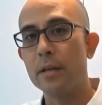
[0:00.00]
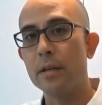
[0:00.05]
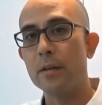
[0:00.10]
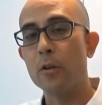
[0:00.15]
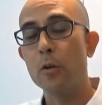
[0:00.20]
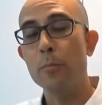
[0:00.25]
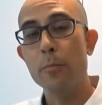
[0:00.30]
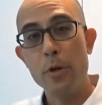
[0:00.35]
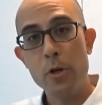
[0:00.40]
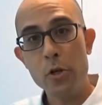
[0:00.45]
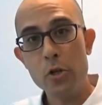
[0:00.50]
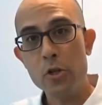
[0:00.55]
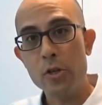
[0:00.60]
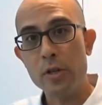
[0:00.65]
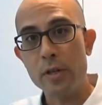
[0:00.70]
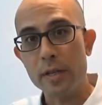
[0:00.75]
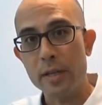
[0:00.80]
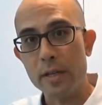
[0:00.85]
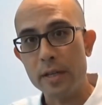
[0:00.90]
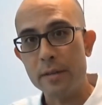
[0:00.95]

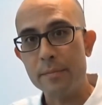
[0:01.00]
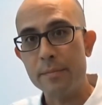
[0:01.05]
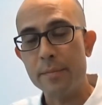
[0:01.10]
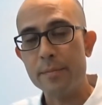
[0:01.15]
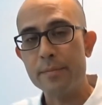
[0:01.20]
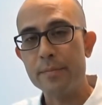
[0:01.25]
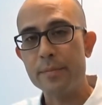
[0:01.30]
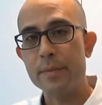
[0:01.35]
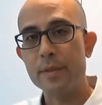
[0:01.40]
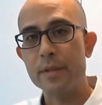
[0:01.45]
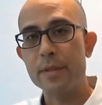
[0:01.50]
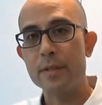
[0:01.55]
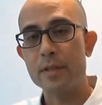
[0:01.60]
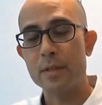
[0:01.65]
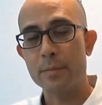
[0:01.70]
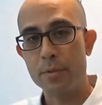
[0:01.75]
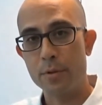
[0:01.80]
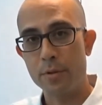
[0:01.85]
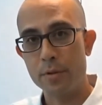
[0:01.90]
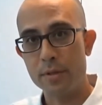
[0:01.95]
commercially
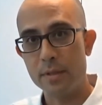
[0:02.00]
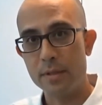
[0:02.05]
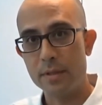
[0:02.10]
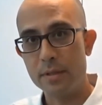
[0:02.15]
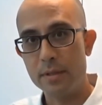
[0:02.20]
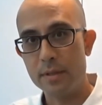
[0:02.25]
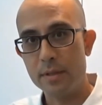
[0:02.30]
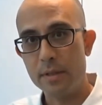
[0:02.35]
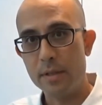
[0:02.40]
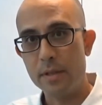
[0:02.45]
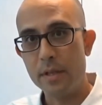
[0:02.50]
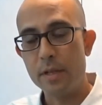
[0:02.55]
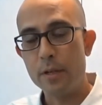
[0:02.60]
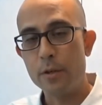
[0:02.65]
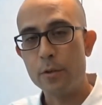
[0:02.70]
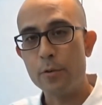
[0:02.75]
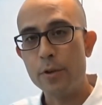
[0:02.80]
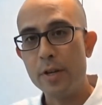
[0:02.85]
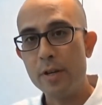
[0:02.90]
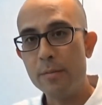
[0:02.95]
supported.
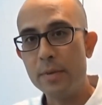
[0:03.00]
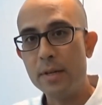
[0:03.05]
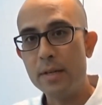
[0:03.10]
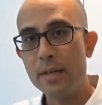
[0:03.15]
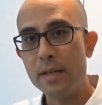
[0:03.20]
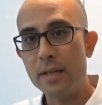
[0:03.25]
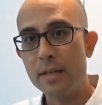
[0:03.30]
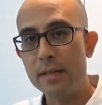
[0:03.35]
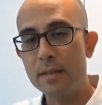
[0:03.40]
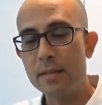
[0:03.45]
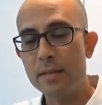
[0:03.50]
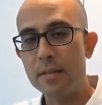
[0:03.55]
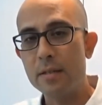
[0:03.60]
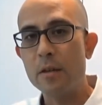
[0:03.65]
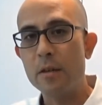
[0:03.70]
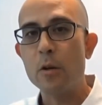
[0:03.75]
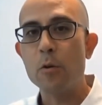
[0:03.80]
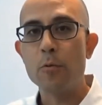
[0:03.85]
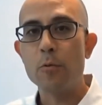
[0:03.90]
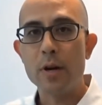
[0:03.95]
Green buildings,
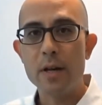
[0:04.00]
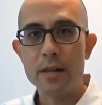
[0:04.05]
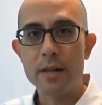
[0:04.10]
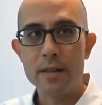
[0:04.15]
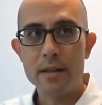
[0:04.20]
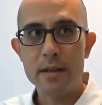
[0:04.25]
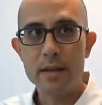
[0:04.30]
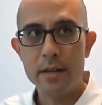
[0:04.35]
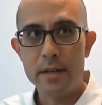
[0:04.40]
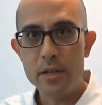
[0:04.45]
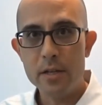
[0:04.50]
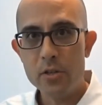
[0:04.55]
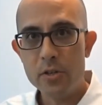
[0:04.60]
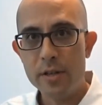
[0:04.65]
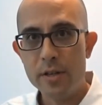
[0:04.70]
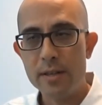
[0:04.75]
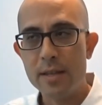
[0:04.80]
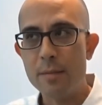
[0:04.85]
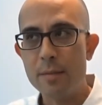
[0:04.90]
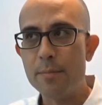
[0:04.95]
while
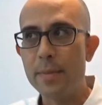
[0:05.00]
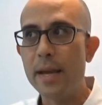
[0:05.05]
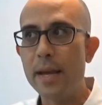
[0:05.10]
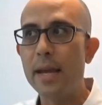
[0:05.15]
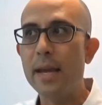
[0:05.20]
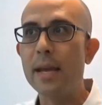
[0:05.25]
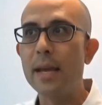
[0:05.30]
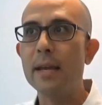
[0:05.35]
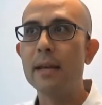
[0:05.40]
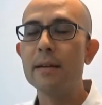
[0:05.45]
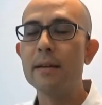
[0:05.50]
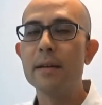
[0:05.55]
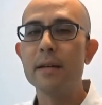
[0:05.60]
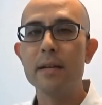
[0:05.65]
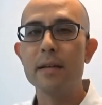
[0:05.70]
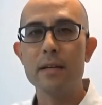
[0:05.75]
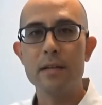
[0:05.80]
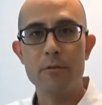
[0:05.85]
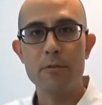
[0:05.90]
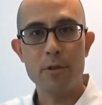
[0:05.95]
initially they may
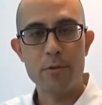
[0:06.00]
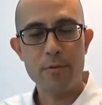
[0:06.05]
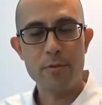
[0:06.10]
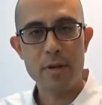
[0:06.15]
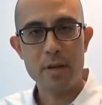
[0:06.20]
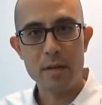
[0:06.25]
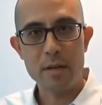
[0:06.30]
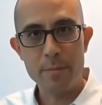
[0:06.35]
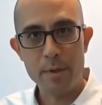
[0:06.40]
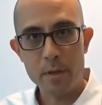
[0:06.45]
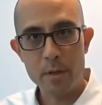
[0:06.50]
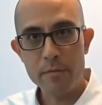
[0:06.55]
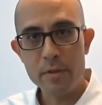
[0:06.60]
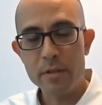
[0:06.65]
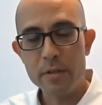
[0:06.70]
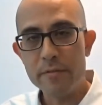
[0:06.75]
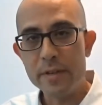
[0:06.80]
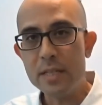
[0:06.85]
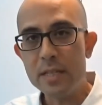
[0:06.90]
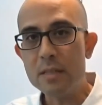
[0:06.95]
require a bit of an
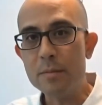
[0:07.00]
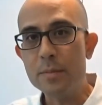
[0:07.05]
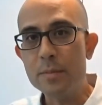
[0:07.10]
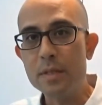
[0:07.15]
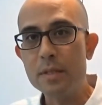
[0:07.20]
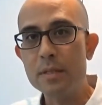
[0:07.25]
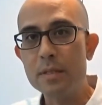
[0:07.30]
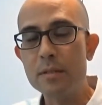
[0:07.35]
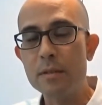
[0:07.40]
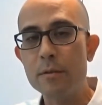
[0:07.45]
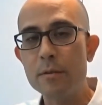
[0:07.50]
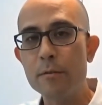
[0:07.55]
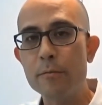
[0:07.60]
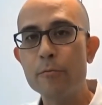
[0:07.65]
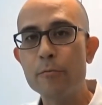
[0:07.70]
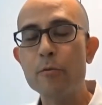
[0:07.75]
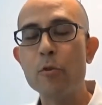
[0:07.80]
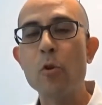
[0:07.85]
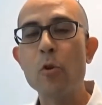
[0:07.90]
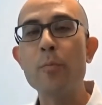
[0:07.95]
investment
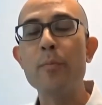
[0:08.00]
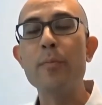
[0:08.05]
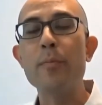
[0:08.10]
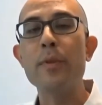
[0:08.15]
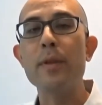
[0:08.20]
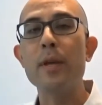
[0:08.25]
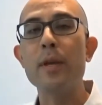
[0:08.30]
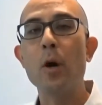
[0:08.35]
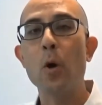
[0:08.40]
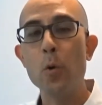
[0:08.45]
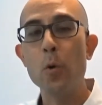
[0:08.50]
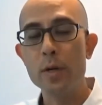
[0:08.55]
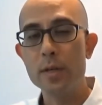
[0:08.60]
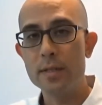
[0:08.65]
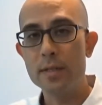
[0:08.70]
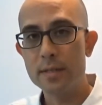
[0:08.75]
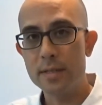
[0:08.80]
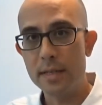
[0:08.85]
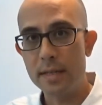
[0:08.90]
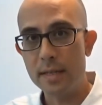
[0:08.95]
from the
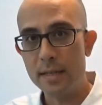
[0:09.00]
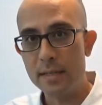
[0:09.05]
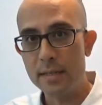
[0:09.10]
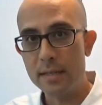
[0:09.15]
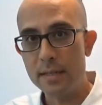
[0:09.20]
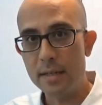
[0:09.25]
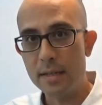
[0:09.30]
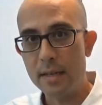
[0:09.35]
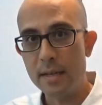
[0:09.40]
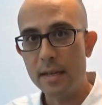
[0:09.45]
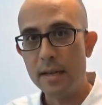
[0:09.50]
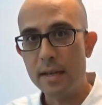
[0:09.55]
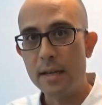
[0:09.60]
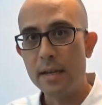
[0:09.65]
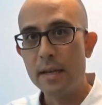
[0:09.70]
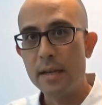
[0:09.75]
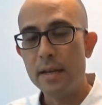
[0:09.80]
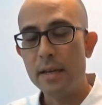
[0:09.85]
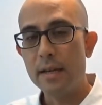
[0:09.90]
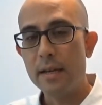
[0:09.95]
owner's side,
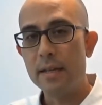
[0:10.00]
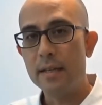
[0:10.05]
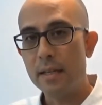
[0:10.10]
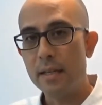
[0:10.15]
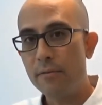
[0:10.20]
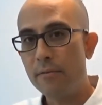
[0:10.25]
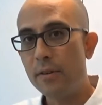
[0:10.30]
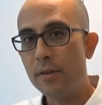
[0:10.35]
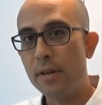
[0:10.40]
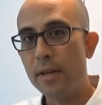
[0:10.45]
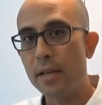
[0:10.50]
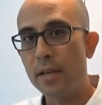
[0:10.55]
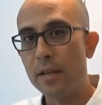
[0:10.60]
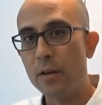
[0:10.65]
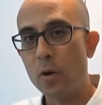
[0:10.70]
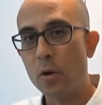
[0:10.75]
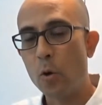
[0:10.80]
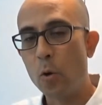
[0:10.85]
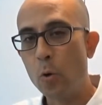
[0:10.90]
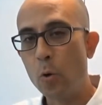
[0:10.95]
definitely
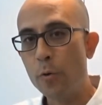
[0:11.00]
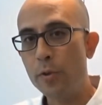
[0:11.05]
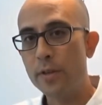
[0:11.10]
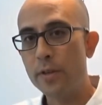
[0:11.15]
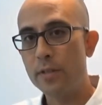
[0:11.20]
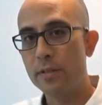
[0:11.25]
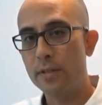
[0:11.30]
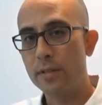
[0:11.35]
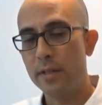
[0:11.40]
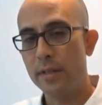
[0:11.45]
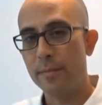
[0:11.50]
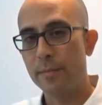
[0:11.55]
all these